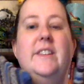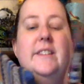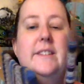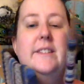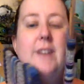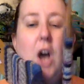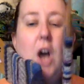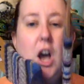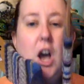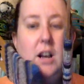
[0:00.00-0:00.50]

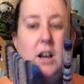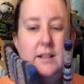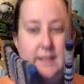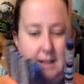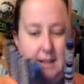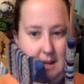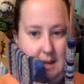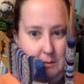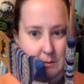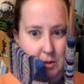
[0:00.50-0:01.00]
socks,
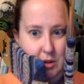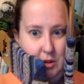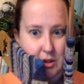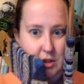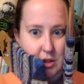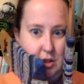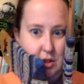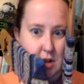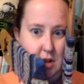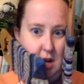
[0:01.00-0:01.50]
and I'm going
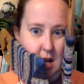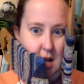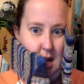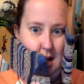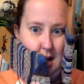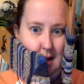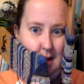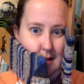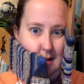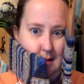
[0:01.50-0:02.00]
to try and
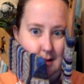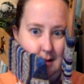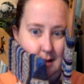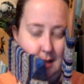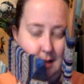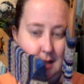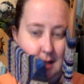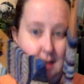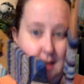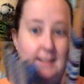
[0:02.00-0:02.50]
get another
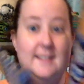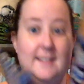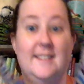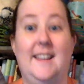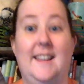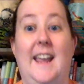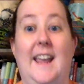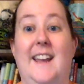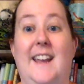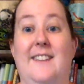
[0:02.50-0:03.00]

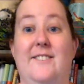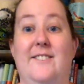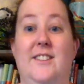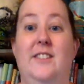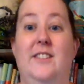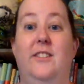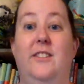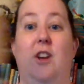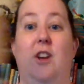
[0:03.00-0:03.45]
skein of this